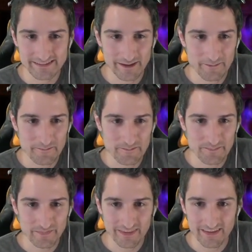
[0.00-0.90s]

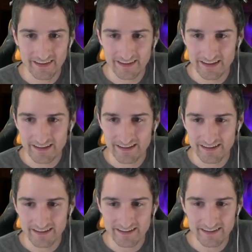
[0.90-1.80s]

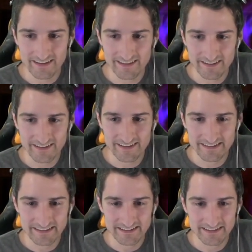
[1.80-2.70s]

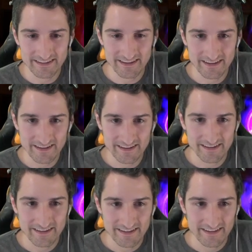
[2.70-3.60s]

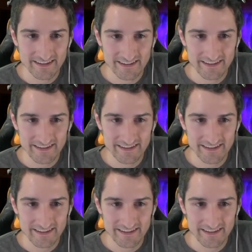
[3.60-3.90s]
(silence)